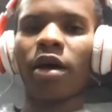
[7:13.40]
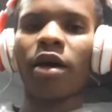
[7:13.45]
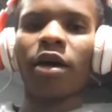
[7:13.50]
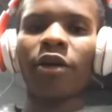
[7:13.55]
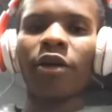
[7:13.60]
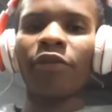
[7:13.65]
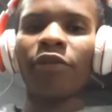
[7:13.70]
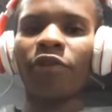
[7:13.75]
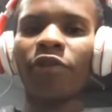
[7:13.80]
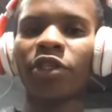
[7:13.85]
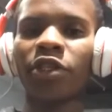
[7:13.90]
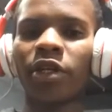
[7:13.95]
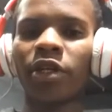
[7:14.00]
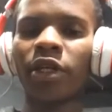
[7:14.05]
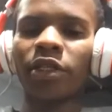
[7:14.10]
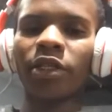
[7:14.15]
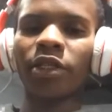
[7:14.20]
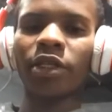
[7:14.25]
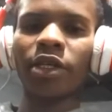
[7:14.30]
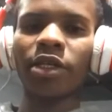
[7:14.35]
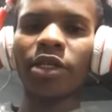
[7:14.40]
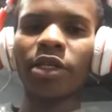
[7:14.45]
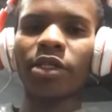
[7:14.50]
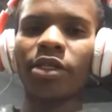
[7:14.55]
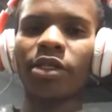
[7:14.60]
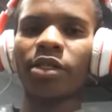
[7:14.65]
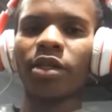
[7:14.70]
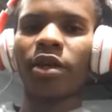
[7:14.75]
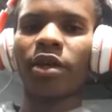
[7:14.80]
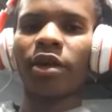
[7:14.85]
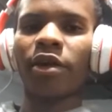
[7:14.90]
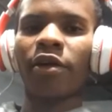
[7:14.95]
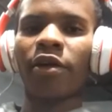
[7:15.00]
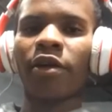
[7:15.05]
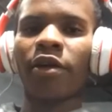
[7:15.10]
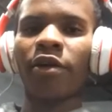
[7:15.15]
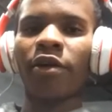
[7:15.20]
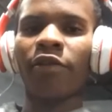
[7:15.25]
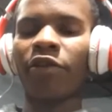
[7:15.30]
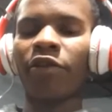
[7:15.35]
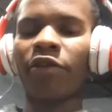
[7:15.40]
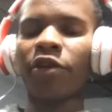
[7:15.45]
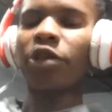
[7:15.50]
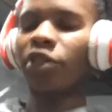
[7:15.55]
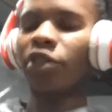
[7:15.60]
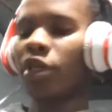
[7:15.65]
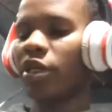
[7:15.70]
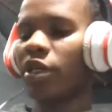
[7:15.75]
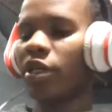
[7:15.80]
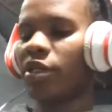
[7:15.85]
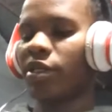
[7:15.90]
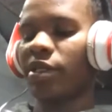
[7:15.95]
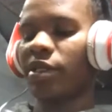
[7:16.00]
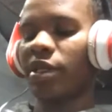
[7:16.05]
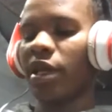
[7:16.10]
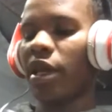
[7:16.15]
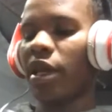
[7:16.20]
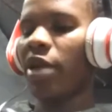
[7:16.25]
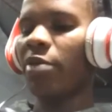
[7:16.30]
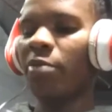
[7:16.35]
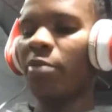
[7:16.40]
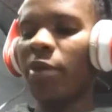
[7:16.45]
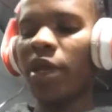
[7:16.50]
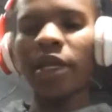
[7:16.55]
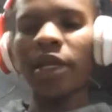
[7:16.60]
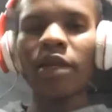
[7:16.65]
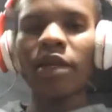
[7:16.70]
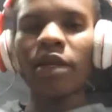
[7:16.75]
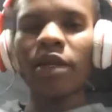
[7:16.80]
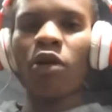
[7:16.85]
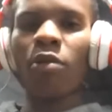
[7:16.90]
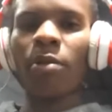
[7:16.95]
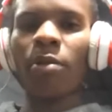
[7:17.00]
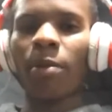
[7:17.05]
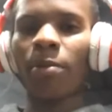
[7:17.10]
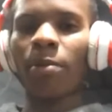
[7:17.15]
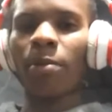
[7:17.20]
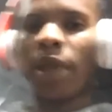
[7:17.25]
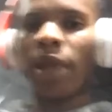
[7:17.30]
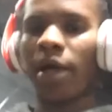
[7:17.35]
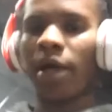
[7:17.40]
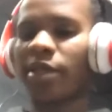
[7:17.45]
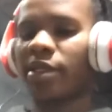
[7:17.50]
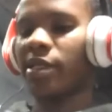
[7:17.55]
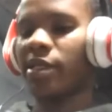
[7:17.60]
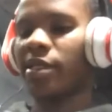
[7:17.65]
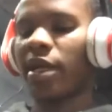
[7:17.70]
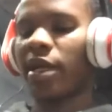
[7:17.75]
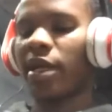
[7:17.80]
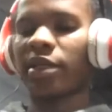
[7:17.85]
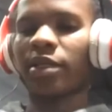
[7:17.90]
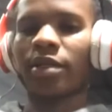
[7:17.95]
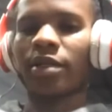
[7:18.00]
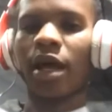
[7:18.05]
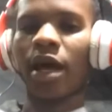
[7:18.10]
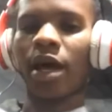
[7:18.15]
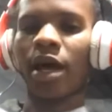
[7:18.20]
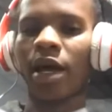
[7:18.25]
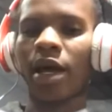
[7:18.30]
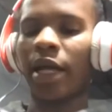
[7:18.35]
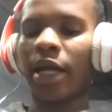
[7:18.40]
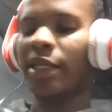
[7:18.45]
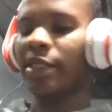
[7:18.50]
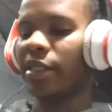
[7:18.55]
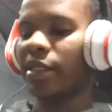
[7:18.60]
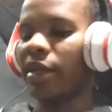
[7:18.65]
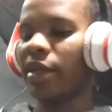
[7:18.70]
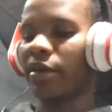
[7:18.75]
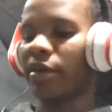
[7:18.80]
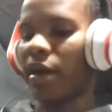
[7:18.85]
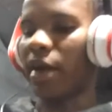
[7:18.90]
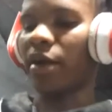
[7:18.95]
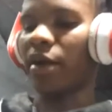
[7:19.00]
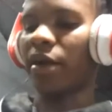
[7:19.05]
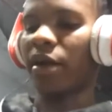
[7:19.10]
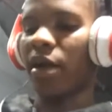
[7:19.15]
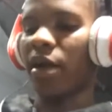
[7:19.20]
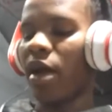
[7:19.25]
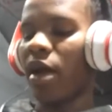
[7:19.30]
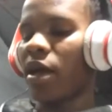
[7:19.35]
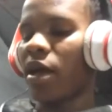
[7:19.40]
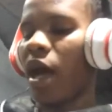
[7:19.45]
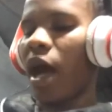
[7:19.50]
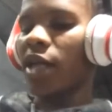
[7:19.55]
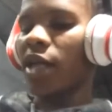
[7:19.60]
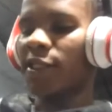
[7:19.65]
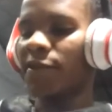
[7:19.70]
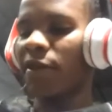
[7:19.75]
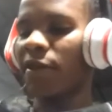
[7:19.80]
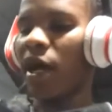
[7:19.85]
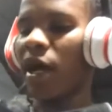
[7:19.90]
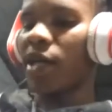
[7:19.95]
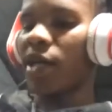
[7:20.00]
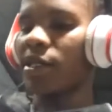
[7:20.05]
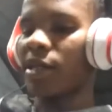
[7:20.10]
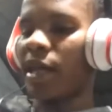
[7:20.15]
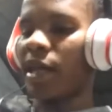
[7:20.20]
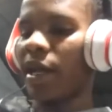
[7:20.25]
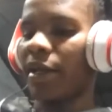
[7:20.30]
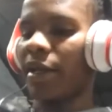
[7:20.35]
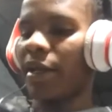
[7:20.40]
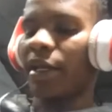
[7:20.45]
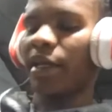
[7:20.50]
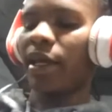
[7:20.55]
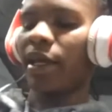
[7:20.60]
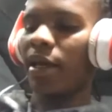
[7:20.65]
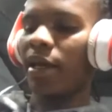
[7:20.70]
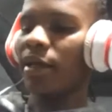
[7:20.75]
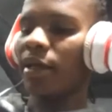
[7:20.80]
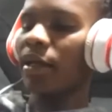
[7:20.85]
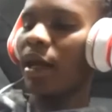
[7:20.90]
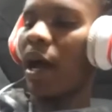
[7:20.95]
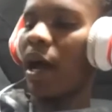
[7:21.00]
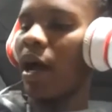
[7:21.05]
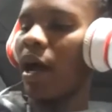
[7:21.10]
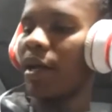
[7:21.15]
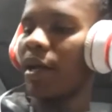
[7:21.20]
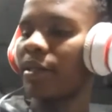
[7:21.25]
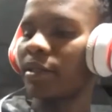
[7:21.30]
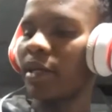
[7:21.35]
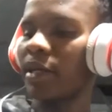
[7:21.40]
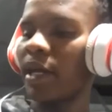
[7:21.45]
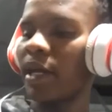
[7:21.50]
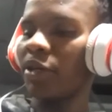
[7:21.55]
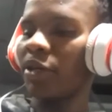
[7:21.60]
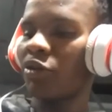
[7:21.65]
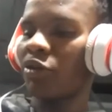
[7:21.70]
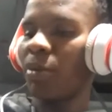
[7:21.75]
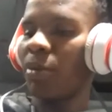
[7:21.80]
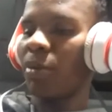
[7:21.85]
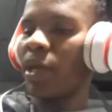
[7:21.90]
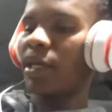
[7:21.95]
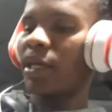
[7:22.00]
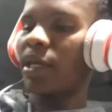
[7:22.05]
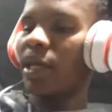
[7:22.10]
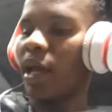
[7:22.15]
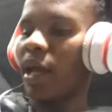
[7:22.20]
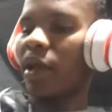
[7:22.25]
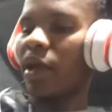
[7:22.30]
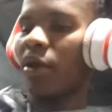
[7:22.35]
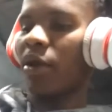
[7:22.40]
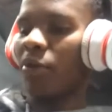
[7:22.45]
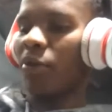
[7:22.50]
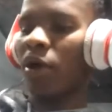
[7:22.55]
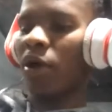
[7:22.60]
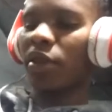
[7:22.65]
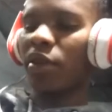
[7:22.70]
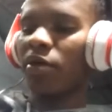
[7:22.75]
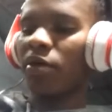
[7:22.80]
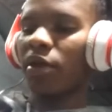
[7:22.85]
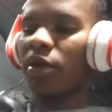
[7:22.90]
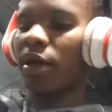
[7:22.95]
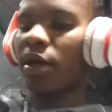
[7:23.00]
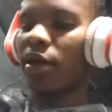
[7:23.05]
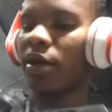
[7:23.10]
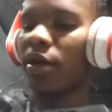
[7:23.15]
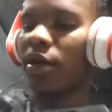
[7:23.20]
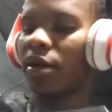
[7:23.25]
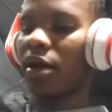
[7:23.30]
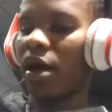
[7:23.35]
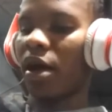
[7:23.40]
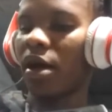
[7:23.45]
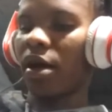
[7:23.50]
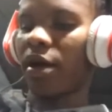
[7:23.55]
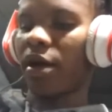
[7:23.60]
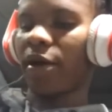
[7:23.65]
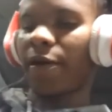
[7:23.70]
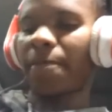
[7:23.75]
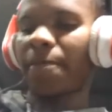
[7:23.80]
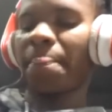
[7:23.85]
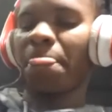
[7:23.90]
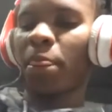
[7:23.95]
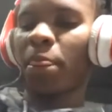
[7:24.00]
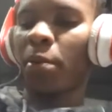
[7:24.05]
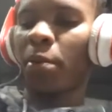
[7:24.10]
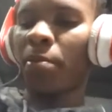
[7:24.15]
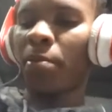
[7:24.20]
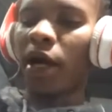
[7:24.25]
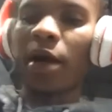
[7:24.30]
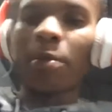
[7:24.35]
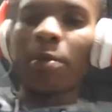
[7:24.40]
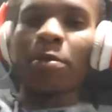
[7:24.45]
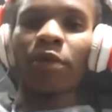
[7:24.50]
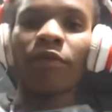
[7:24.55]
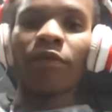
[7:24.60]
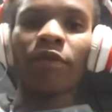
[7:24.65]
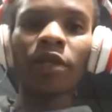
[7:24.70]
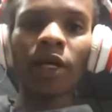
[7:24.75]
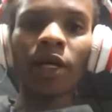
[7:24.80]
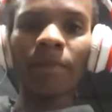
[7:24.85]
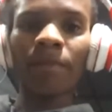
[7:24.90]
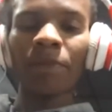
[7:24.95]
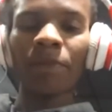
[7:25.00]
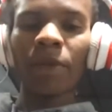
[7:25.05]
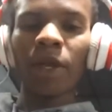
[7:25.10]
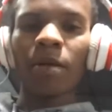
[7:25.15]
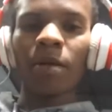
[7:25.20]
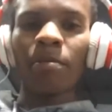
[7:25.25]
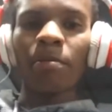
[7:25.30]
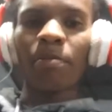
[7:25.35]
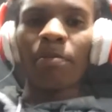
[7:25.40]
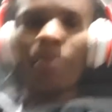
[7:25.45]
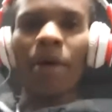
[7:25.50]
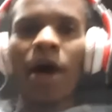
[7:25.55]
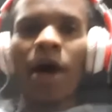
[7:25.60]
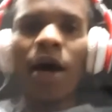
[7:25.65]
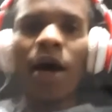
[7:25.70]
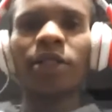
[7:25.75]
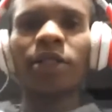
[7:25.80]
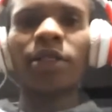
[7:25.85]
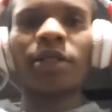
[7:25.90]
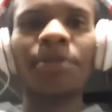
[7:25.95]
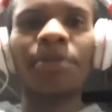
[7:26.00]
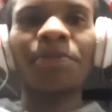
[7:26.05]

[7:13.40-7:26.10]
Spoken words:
refrigerators, fridges, and many home appliances that it can run. As far as I can, I try to make here a 1000 backup inverter, but